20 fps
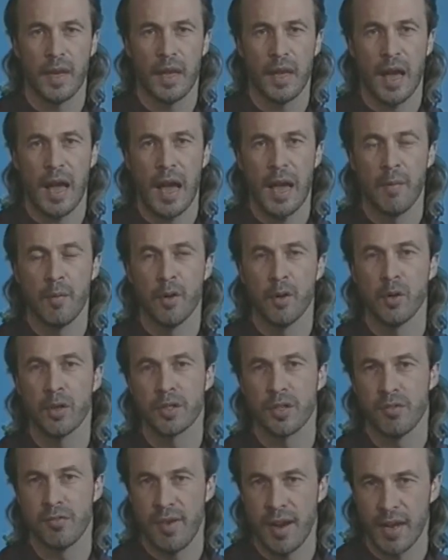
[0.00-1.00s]
I would
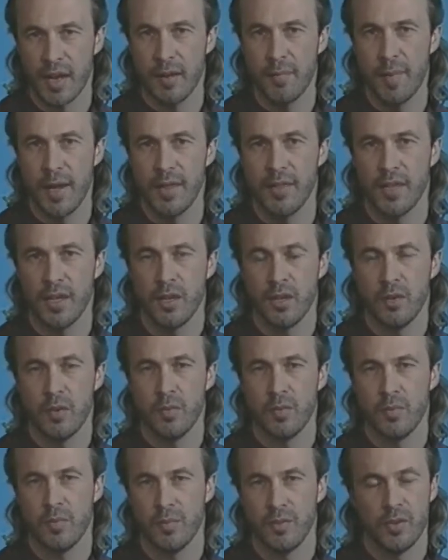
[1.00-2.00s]
also recommend that you
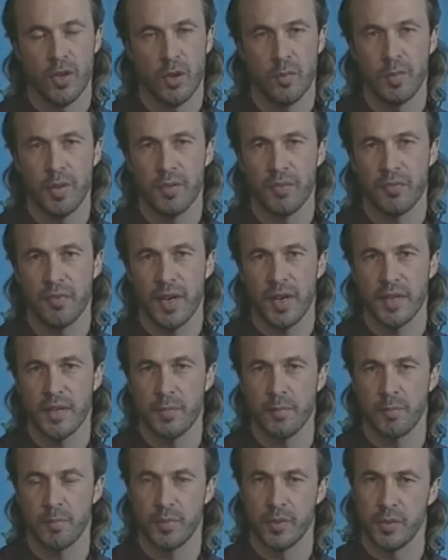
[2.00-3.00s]
don't be afraid
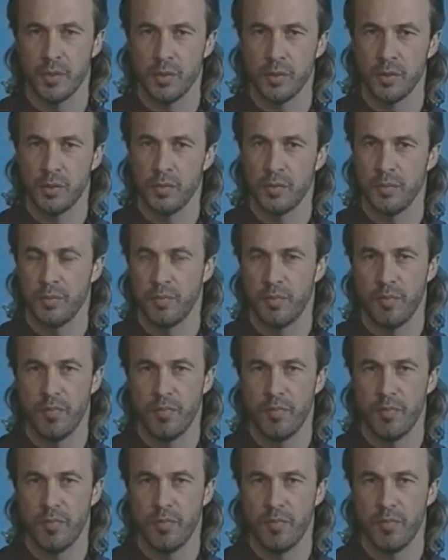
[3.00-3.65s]
to